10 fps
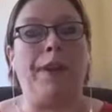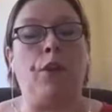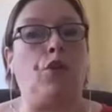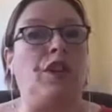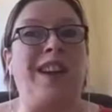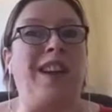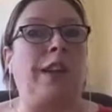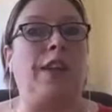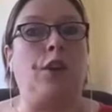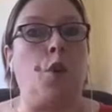you just
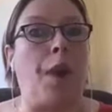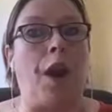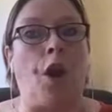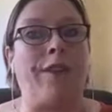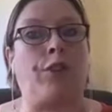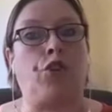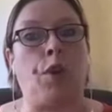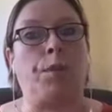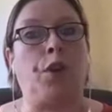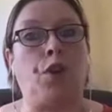initially do a live
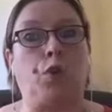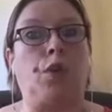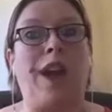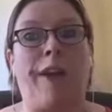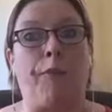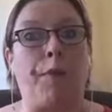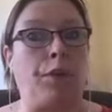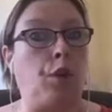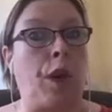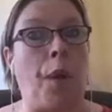stream to yourself because
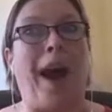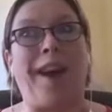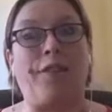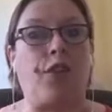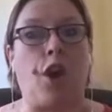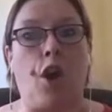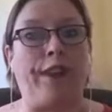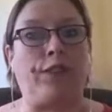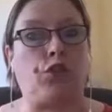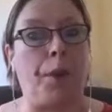you don't have to live
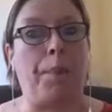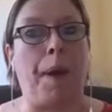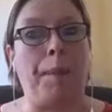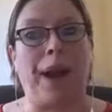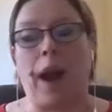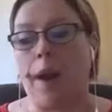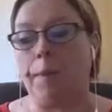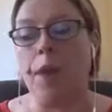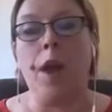stream publicly.